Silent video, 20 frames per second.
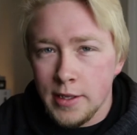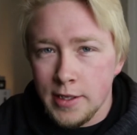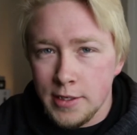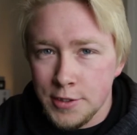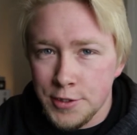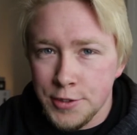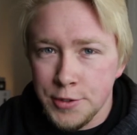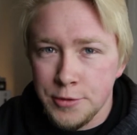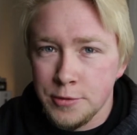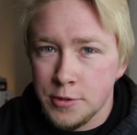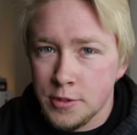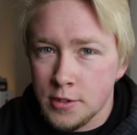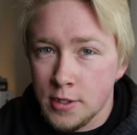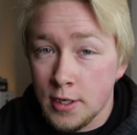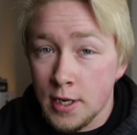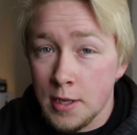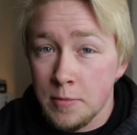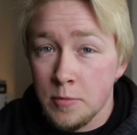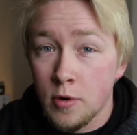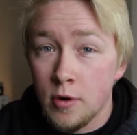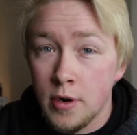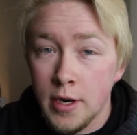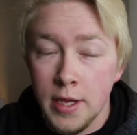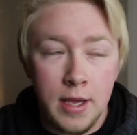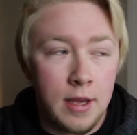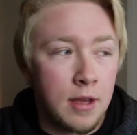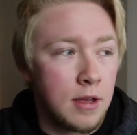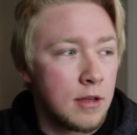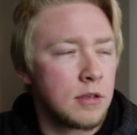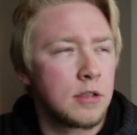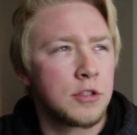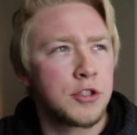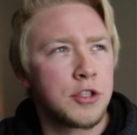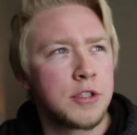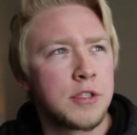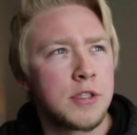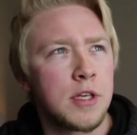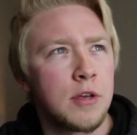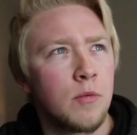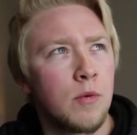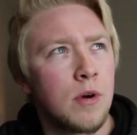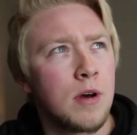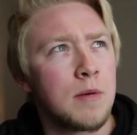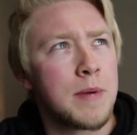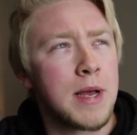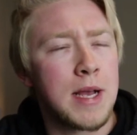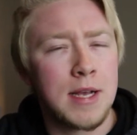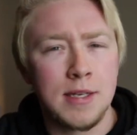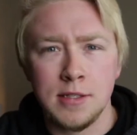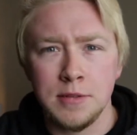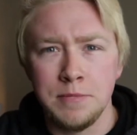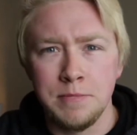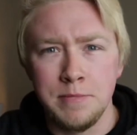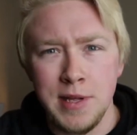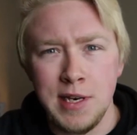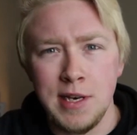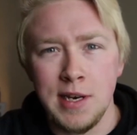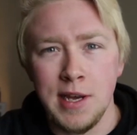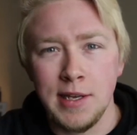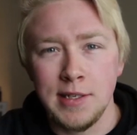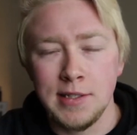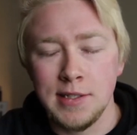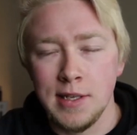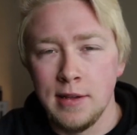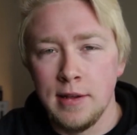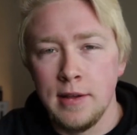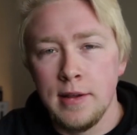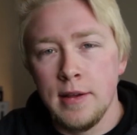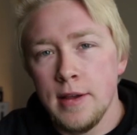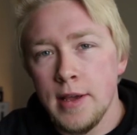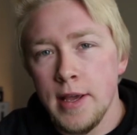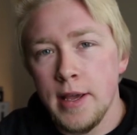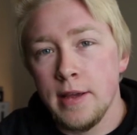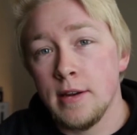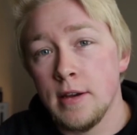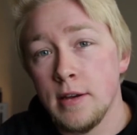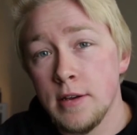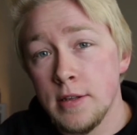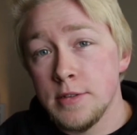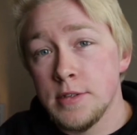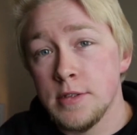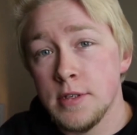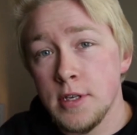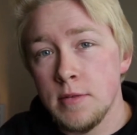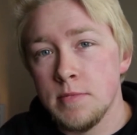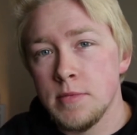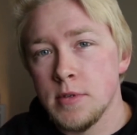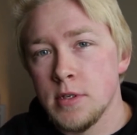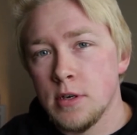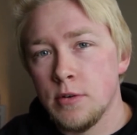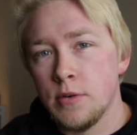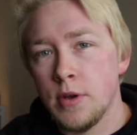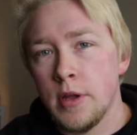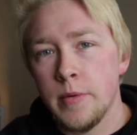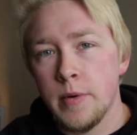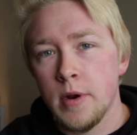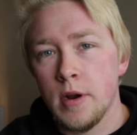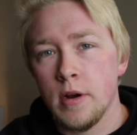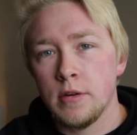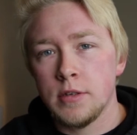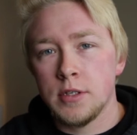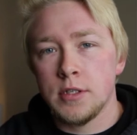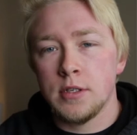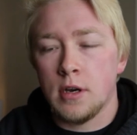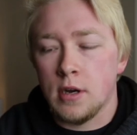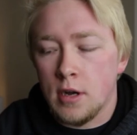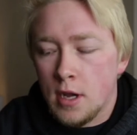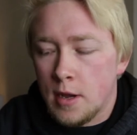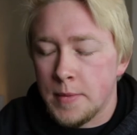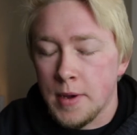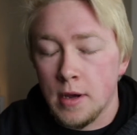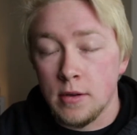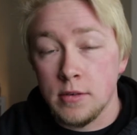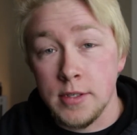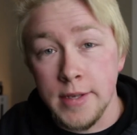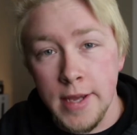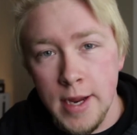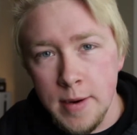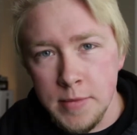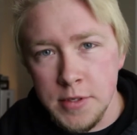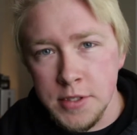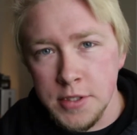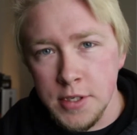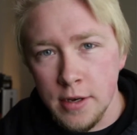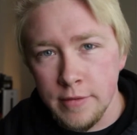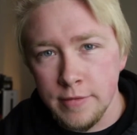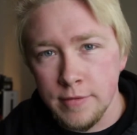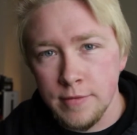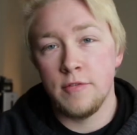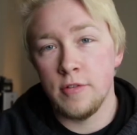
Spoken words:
into Sunday morning, should say well past midnight, and I couldn't sleep, so here we are to talk about camera stuff.